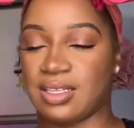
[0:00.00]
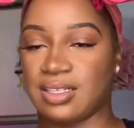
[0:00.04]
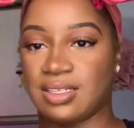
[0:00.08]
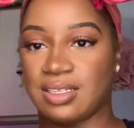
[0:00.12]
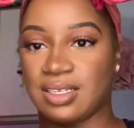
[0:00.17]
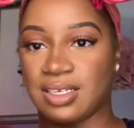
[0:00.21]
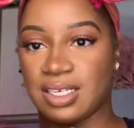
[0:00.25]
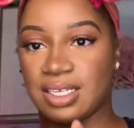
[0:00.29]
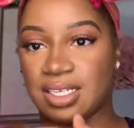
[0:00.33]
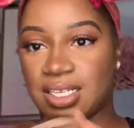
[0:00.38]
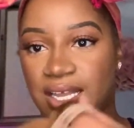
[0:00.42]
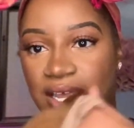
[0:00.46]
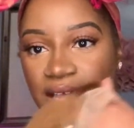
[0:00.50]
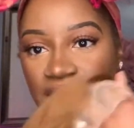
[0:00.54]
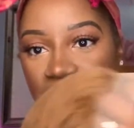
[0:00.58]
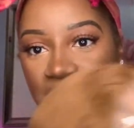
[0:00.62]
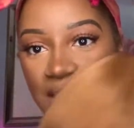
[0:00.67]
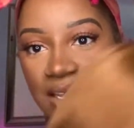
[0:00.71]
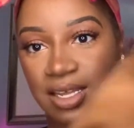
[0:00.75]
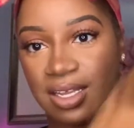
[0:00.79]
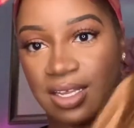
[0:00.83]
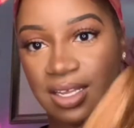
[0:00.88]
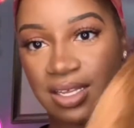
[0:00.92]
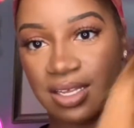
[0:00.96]
Look at that.
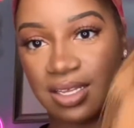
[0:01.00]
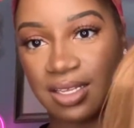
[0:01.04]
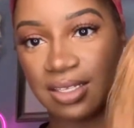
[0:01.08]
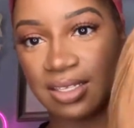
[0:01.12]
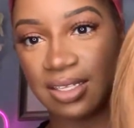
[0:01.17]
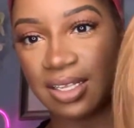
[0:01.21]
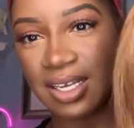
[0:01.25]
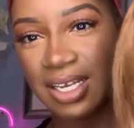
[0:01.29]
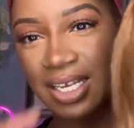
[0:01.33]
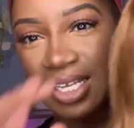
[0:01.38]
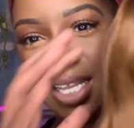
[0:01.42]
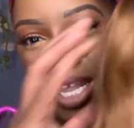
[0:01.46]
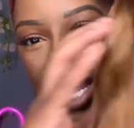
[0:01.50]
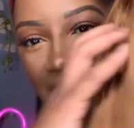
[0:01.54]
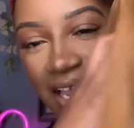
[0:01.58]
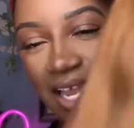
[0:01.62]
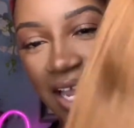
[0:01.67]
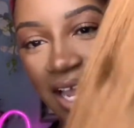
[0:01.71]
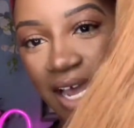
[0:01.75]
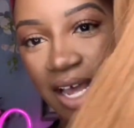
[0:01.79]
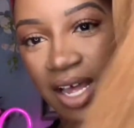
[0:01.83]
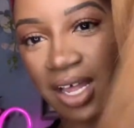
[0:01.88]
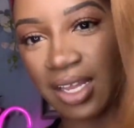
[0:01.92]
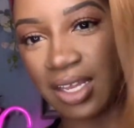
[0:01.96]
Look at that
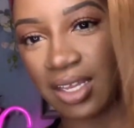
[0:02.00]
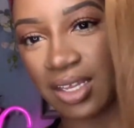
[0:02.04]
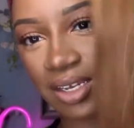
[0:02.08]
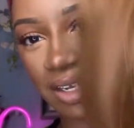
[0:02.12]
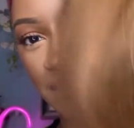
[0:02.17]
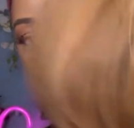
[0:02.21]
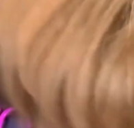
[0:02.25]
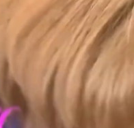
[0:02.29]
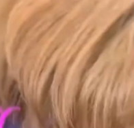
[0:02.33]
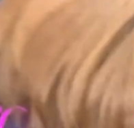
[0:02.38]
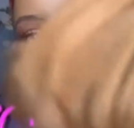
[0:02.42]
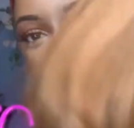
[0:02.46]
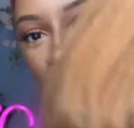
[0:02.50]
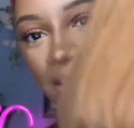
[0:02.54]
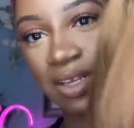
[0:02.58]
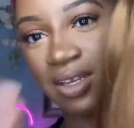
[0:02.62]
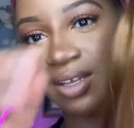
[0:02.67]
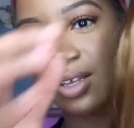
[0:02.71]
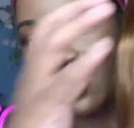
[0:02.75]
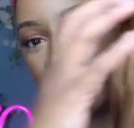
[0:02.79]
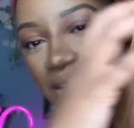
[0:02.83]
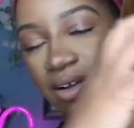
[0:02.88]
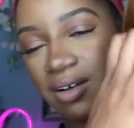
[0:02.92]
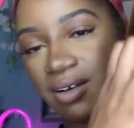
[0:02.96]
color.
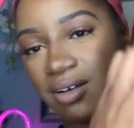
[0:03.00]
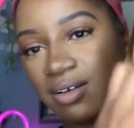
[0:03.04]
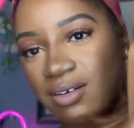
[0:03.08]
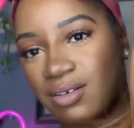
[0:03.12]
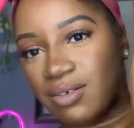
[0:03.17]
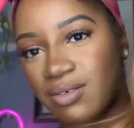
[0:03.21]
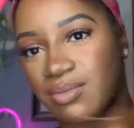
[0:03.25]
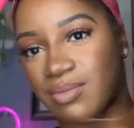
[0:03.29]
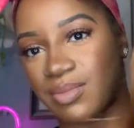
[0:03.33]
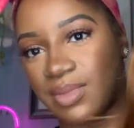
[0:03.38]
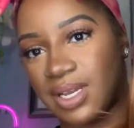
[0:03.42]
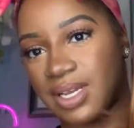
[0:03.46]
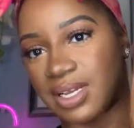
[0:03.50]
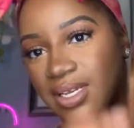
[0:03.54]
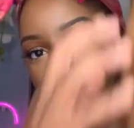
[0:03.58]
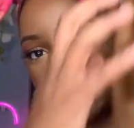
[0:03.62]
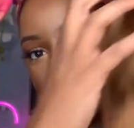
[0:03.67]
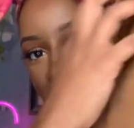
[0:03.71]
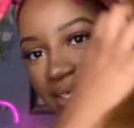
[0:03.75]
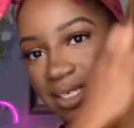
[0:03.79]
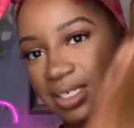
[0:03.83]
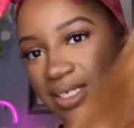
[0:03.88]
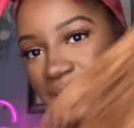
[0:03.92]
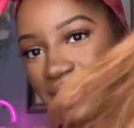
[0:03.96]
Oh my
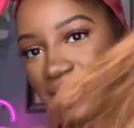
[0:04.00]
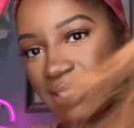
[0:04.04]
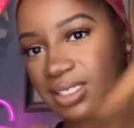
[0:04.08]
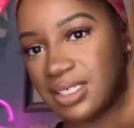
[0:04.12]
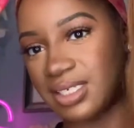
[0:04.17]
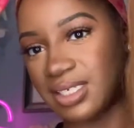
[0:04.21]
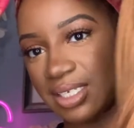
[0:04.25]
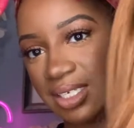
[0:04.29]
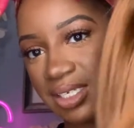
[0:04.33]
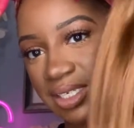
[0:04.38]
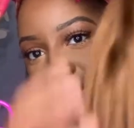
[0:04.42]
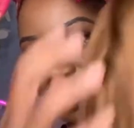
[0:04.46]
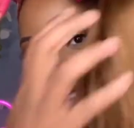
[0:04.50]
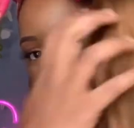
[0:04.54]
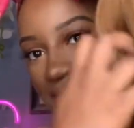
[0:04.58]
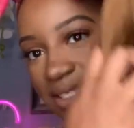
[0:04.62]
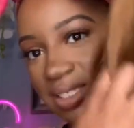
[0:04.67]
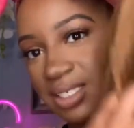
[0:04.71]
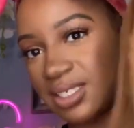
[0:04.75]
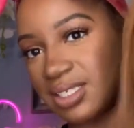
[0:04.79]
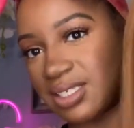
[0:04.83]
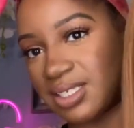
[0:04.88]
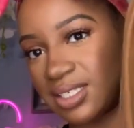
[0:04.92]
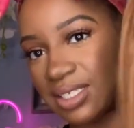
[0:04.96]

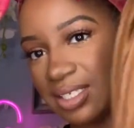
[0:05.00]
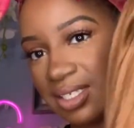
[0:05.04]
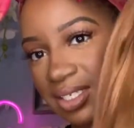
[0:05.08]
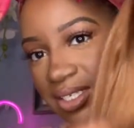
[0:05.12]
goodness.